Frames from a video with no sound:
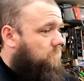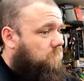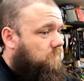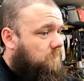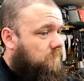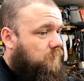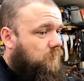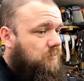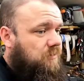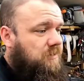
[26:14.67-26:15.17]

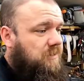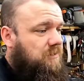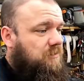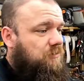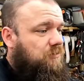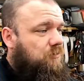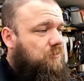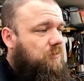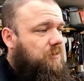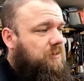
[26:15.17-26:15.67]
I'm going to take the
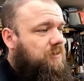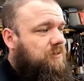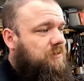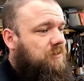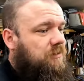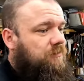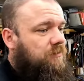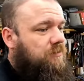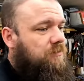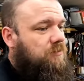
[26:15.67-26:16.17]
door hinges
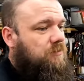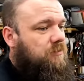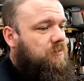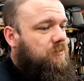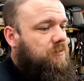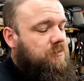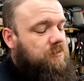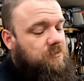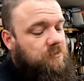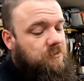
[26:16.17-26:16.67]
off the
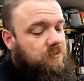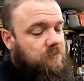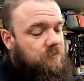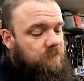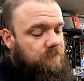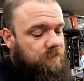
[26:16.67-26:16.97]
doors,